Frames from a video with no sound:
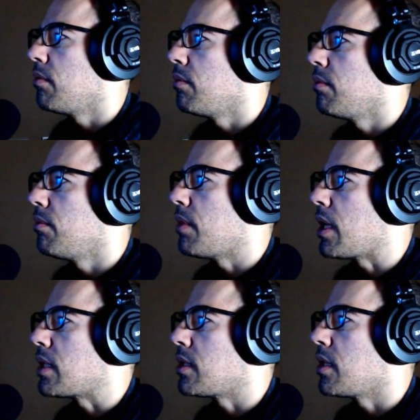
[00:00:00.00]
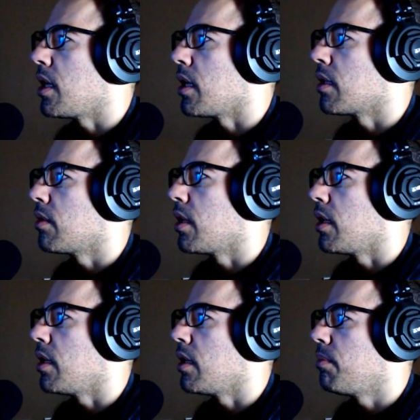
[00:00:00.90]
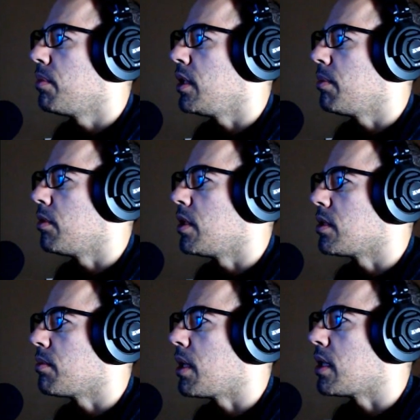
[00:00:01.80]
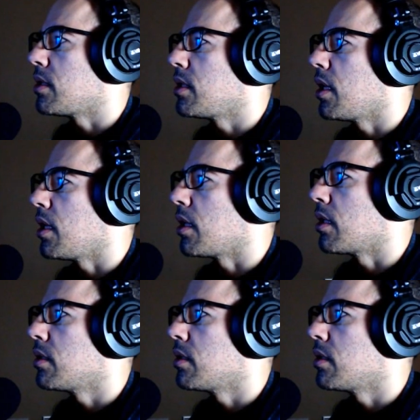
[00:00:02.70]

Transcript: Mass attack. Okay, Panebo does a mass attack,